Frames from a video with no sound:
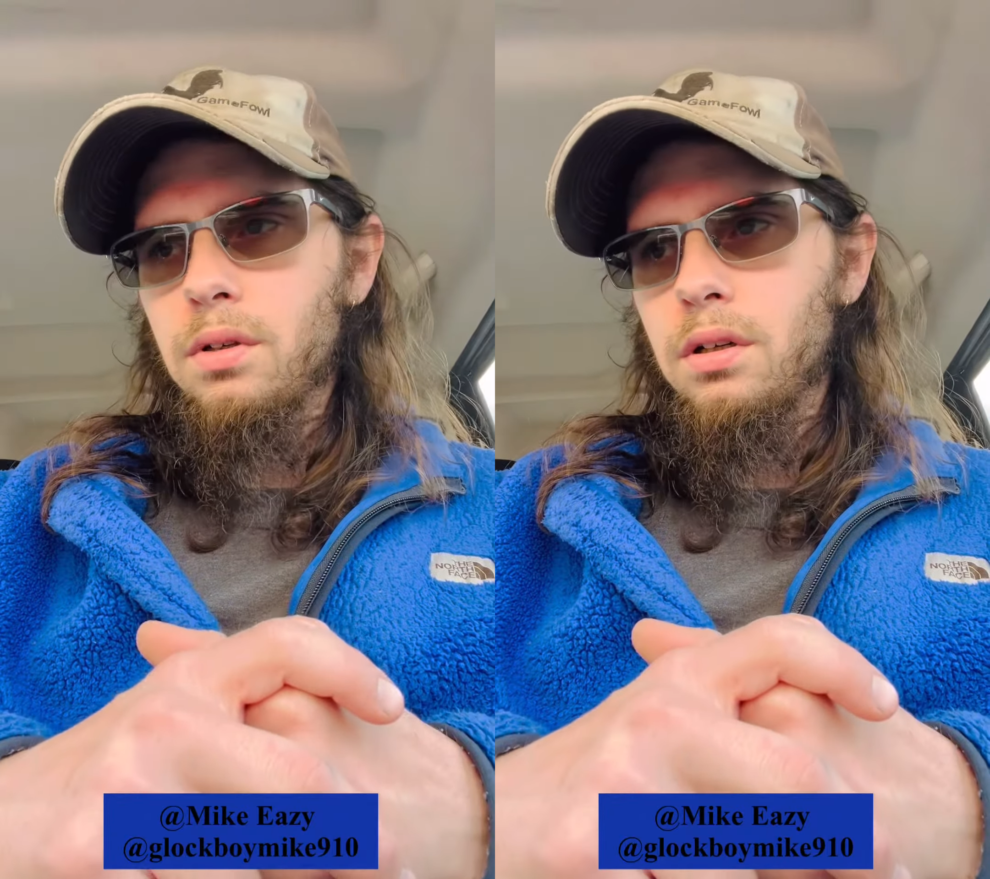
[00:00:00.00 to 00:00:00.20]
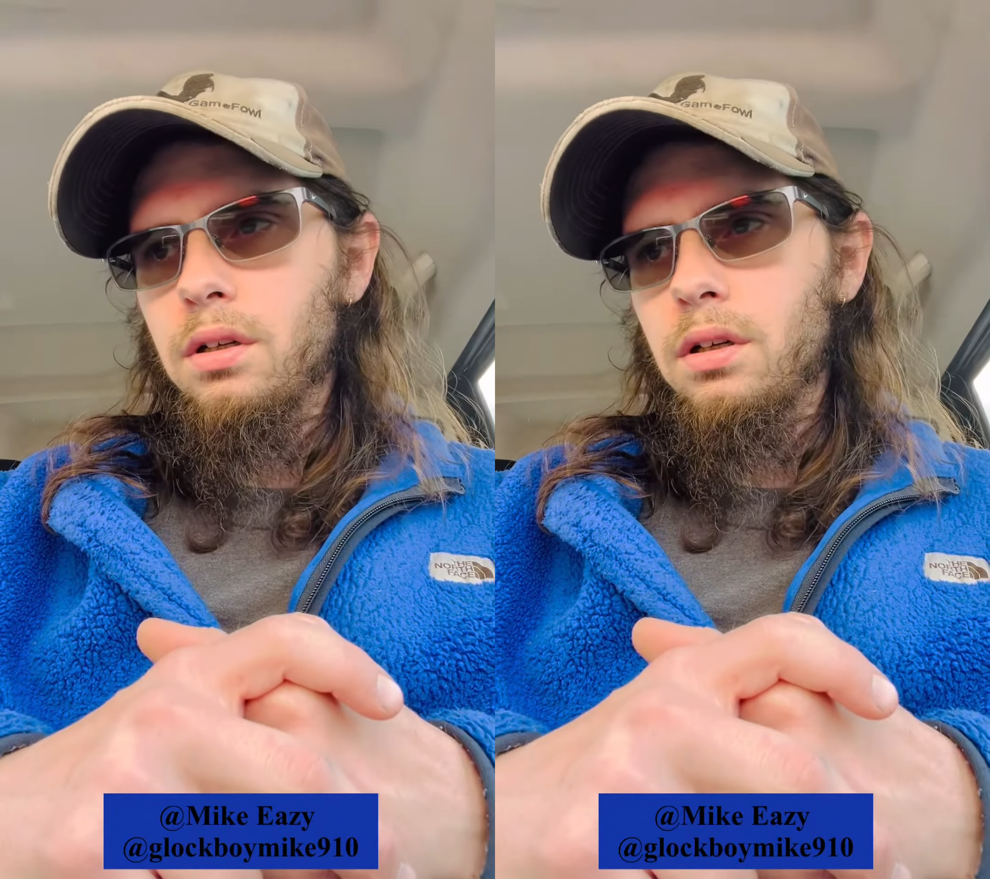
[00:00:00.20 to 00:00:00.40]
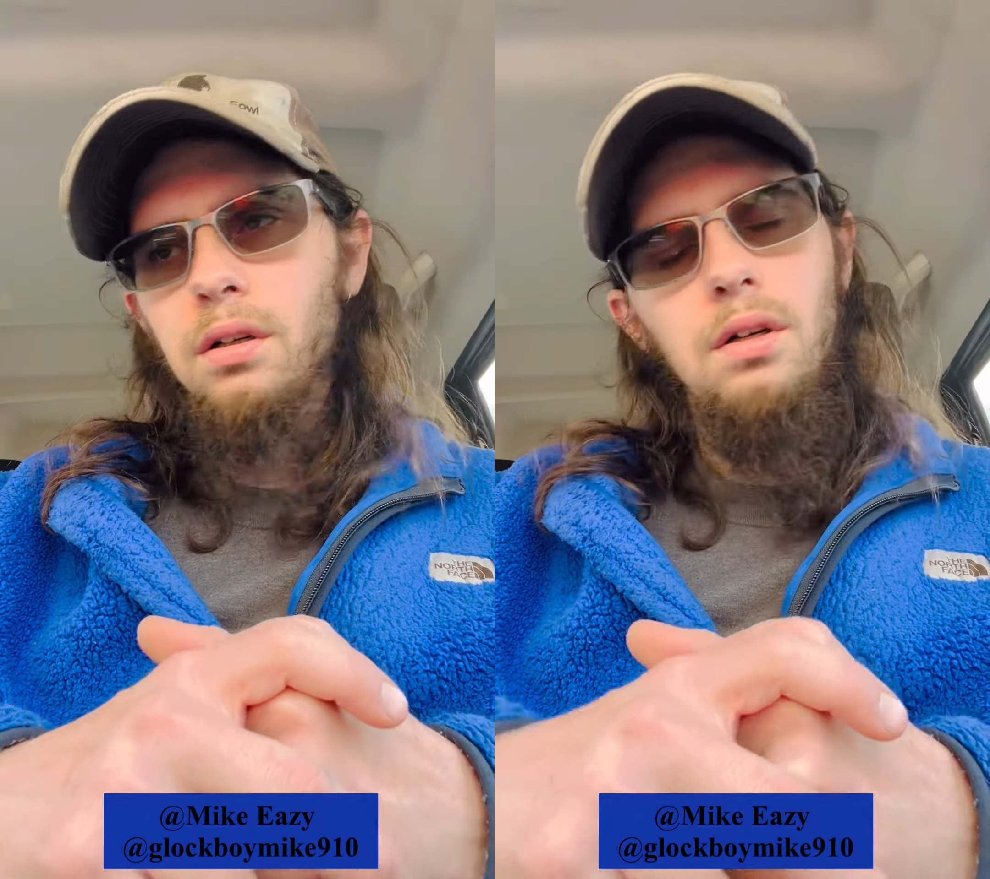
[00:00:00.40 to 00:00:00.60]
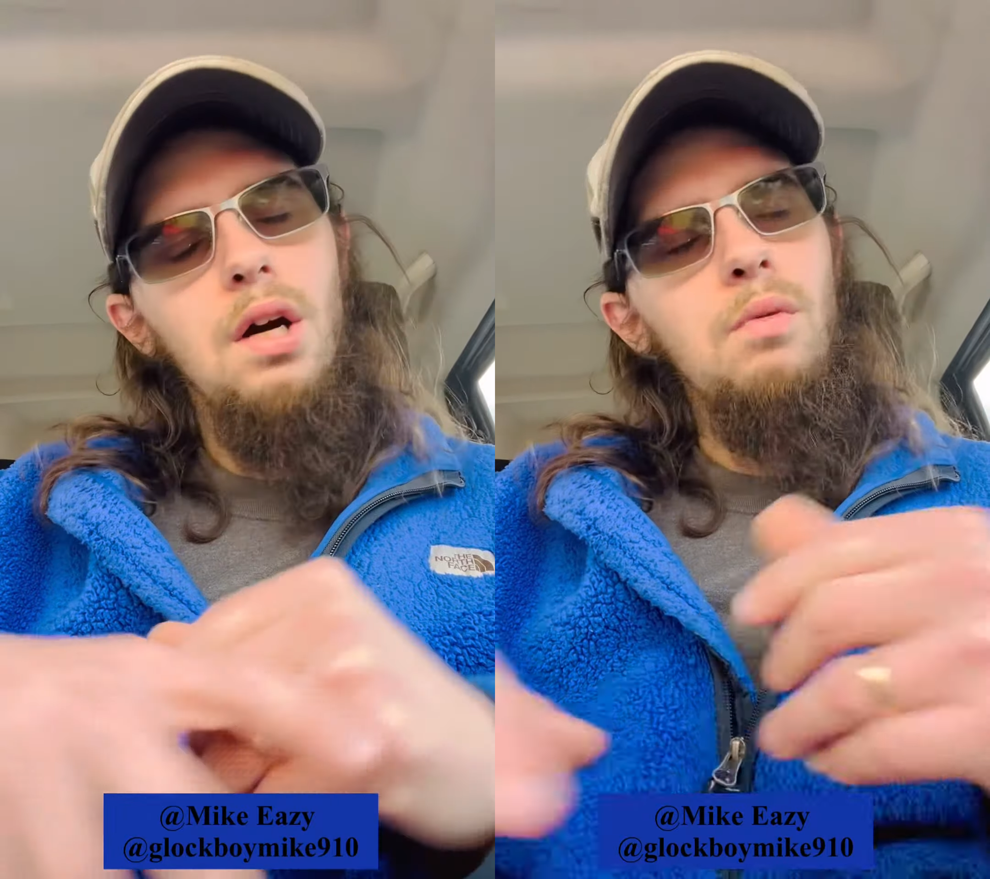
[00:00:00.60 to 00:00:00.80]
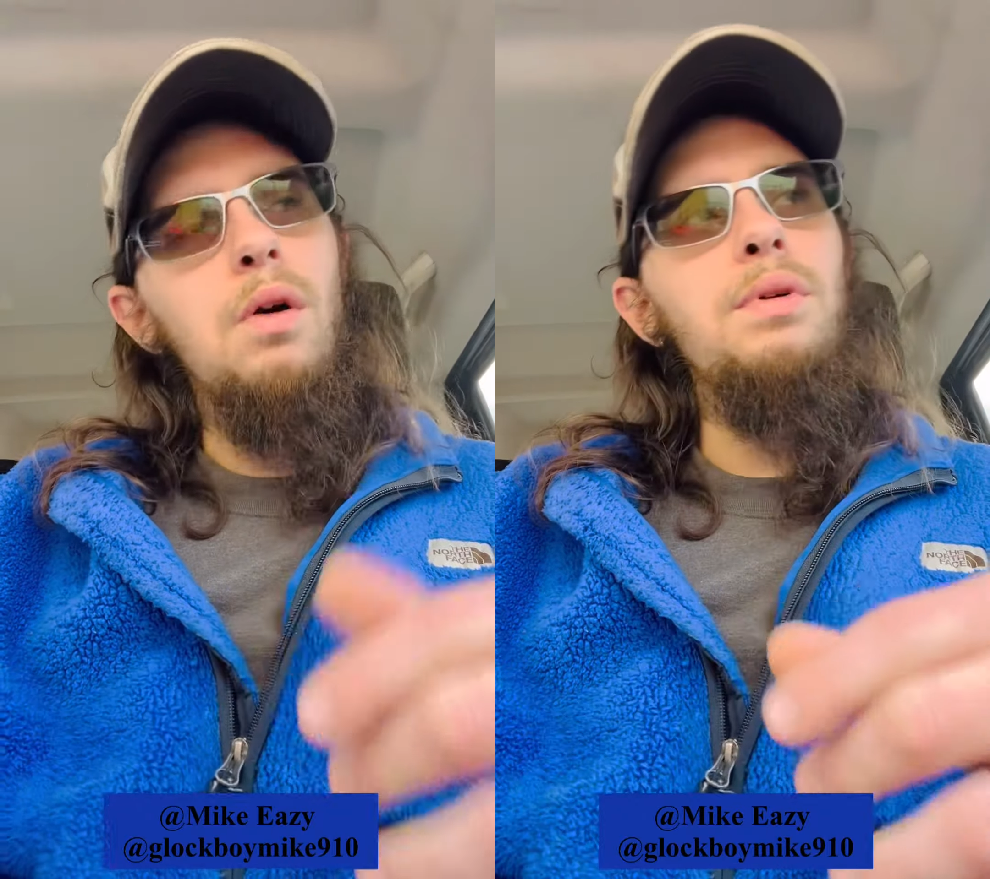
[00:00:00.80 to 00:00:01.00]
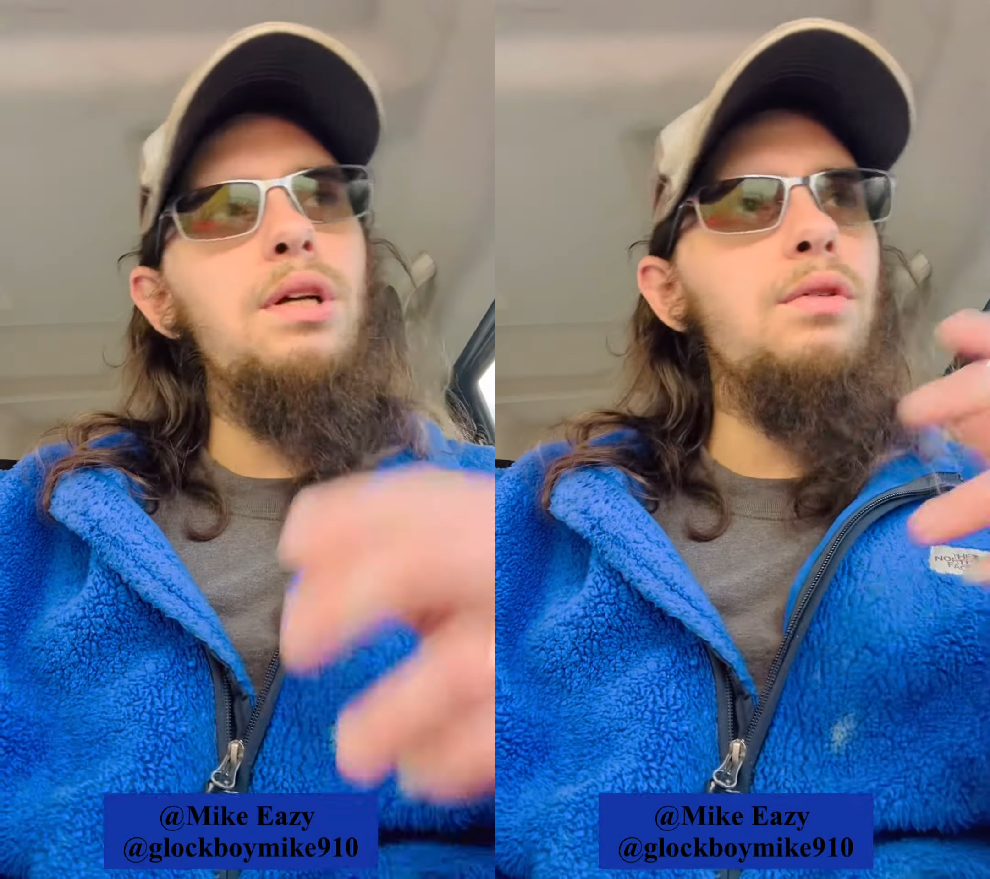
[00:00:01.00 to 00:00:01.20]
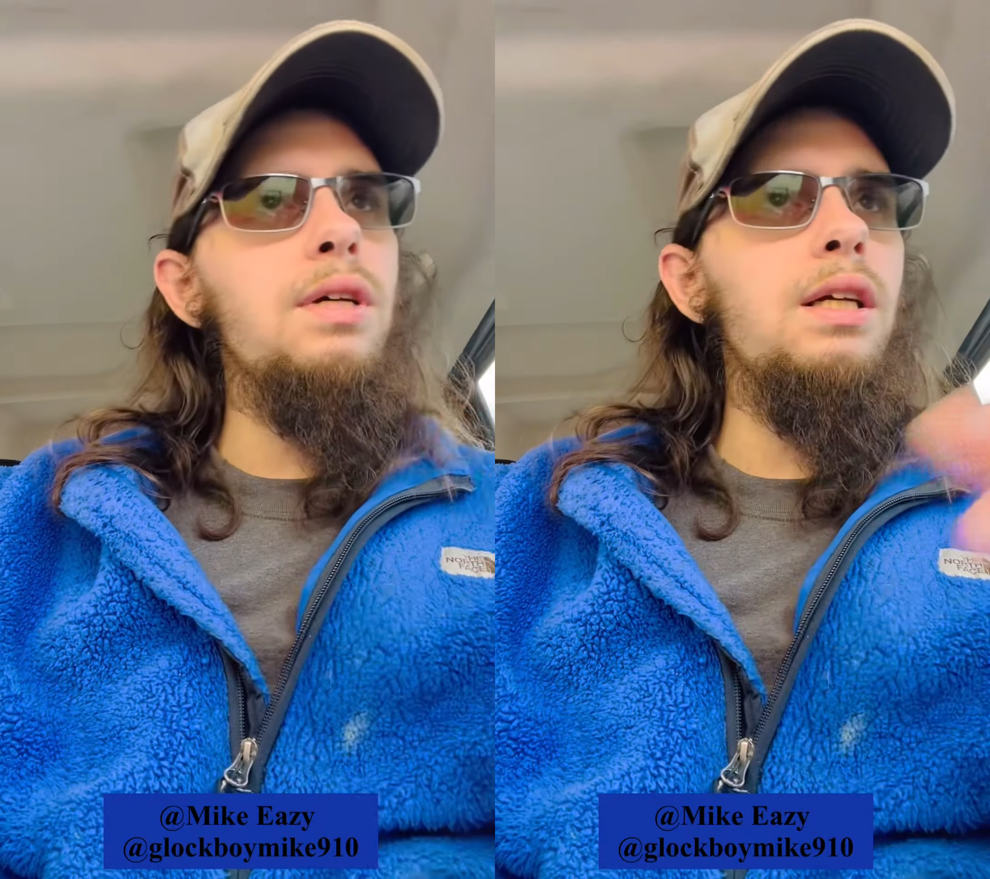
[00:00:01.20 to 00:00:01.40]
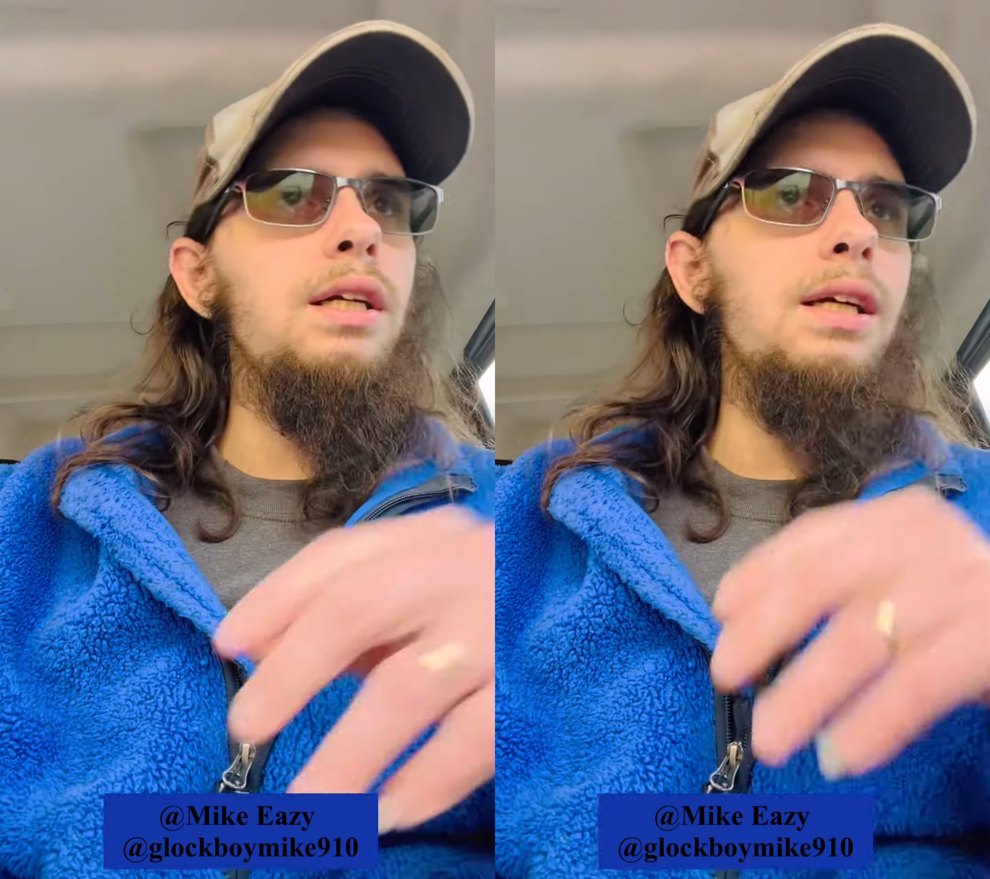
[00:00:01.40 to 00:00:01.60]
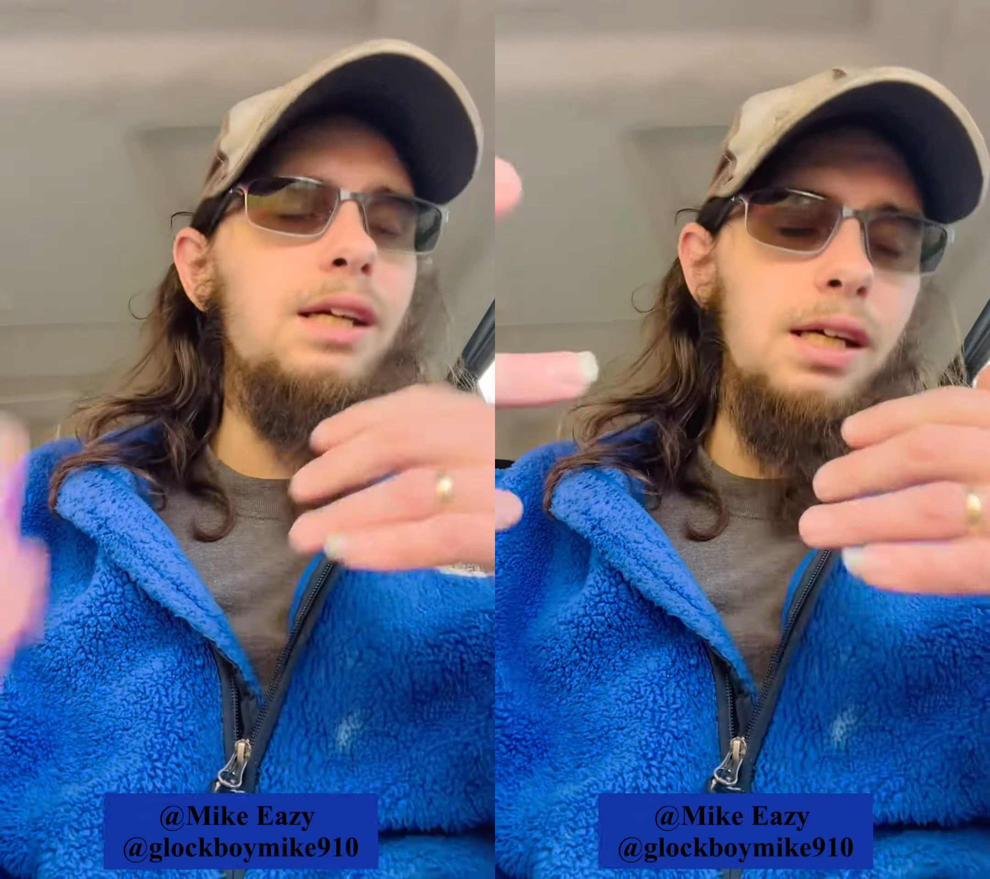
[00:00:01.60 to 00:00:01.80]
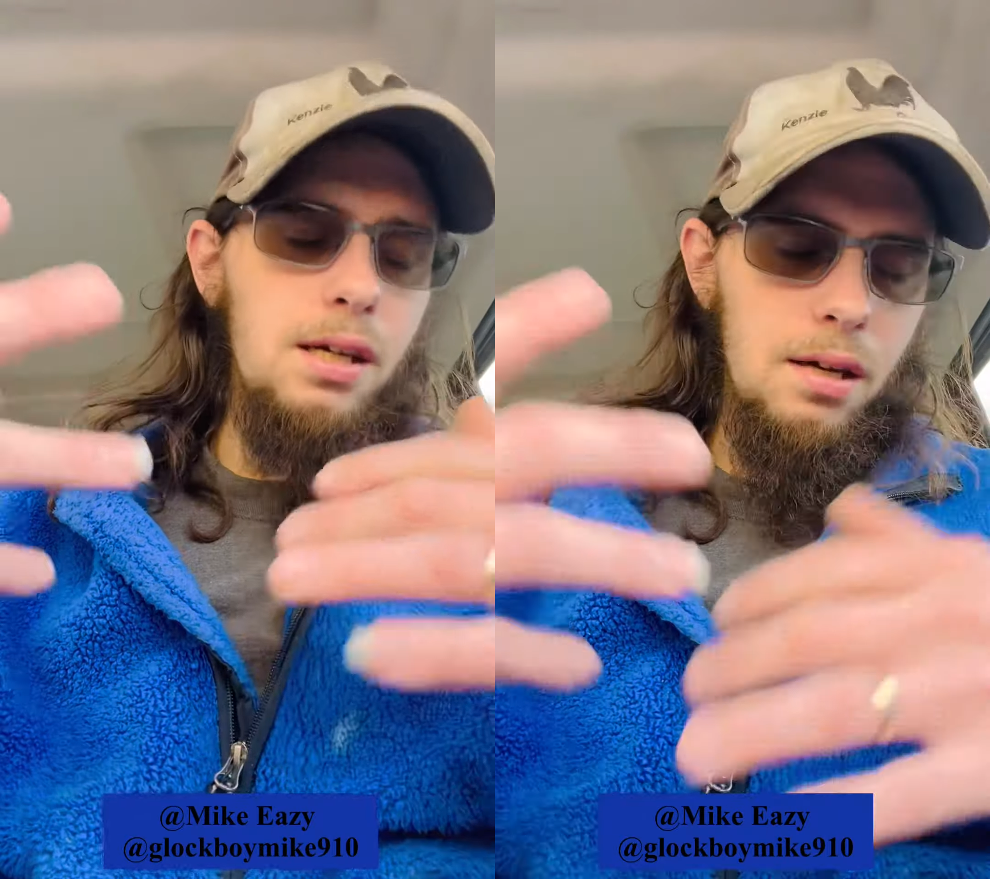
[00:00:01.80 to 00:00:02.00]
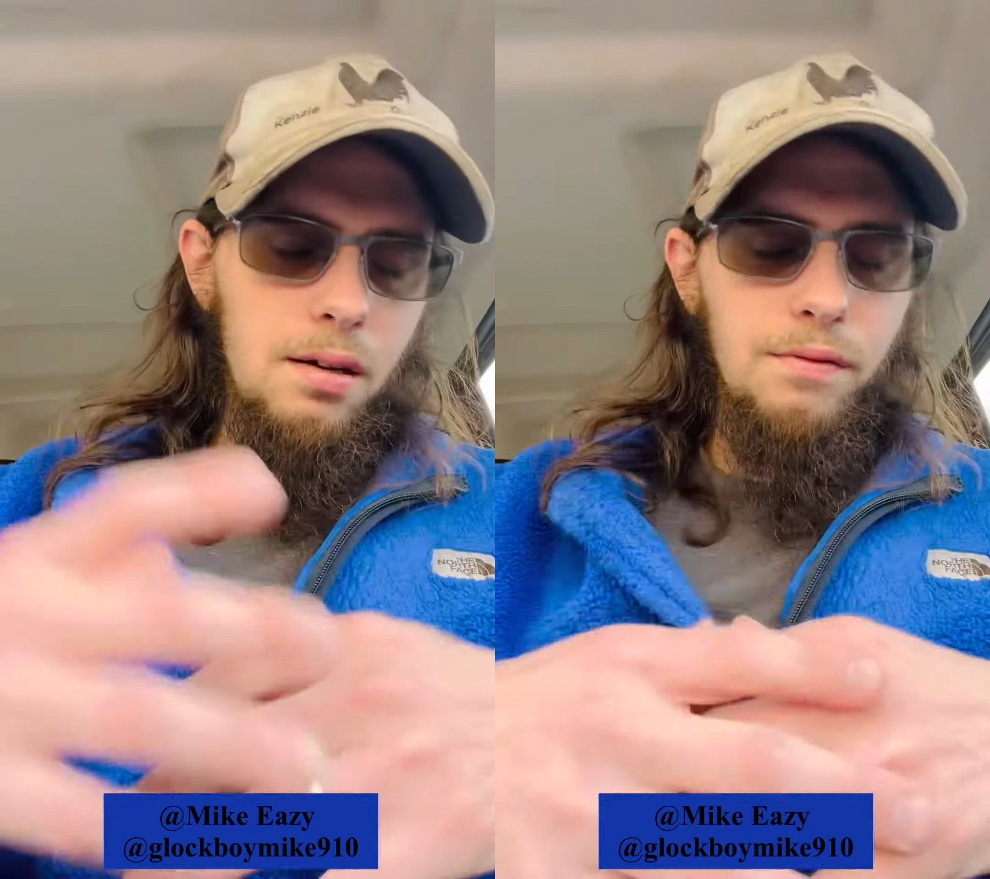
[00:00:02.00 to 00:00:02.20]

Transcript: Uh, well, we know Gillie the Kid